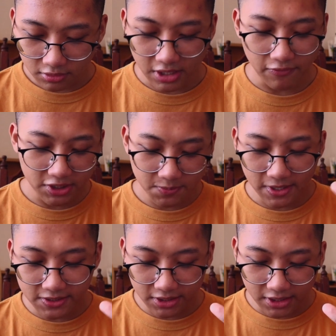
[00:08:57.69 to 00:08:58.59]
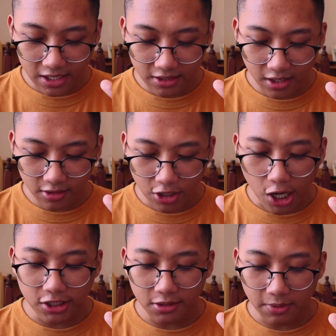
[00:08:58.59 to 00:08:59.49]
different spacing again, and
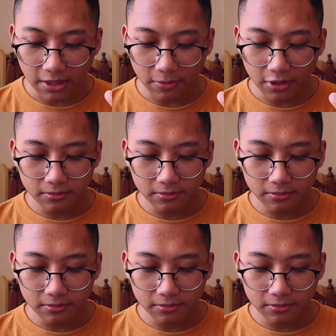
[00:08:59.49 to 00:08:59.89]
dotted paper.